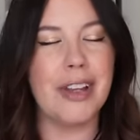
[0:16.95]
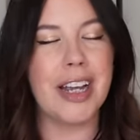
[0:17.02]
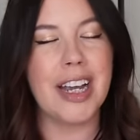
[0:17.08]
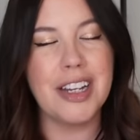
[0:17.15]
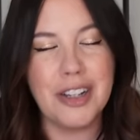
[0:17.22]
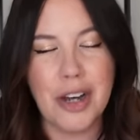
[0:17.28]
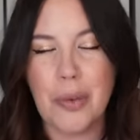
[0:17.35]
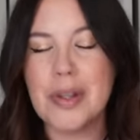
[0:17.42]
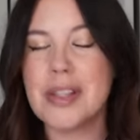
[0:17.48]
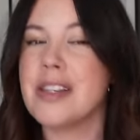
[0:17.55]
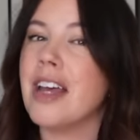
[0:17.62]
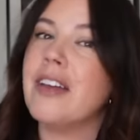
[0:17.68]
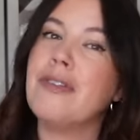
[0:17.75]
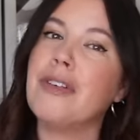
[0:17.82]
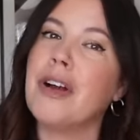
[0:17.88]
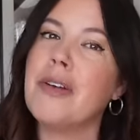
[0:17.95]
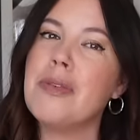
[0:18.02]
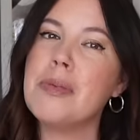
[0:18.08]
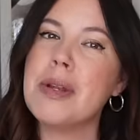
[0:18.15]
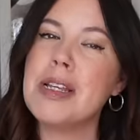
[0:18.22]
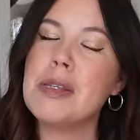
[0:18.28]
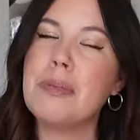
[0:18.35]
Like, I know it's not for
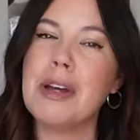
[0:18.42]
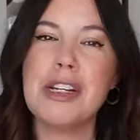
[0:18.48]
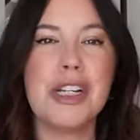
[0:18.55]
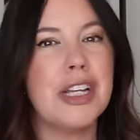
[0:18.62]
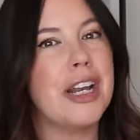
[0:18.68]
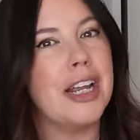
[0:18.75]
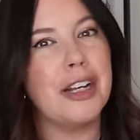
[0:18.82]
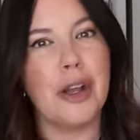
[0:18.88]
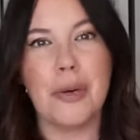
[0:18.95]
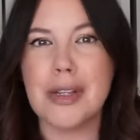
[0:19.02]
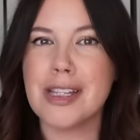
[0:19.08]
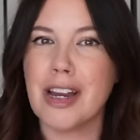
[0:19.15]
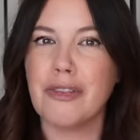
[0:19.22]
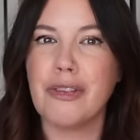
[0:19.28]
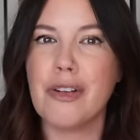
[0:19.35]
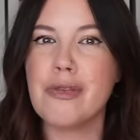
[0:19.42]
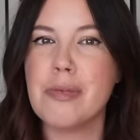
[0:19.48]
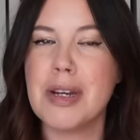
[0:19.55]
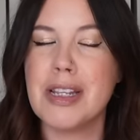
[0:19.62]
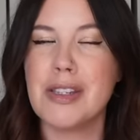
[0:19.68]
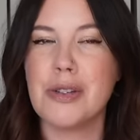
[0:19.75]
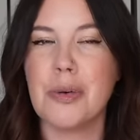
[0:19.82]
everybody's budget, I know it's not for
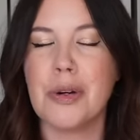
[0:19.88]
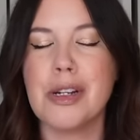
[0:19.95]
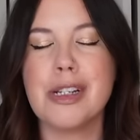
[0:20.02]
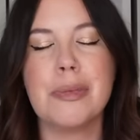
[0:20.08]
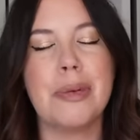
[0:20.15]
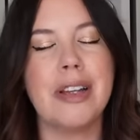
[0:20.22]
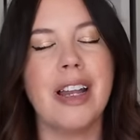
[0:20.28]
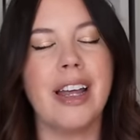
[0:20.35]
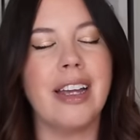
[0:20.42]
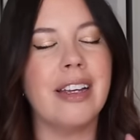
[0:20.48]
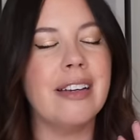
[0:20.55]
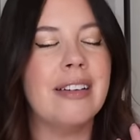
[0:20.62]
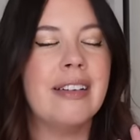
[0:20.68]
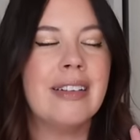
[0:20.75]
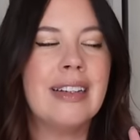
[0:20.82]
everybody's storage, but like,